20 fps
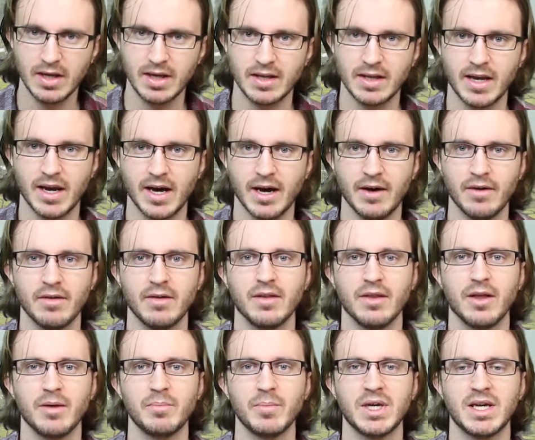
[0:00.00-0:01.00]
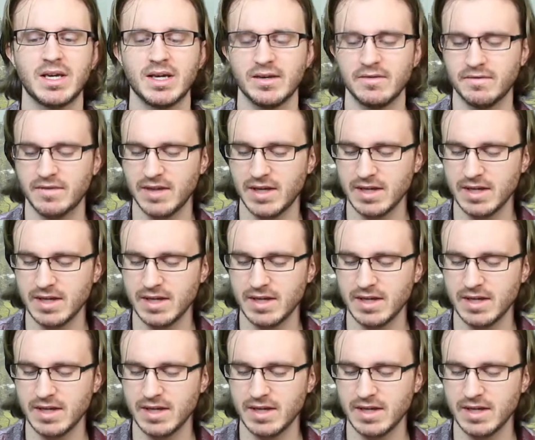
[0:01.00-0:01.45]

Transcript: Now, let me give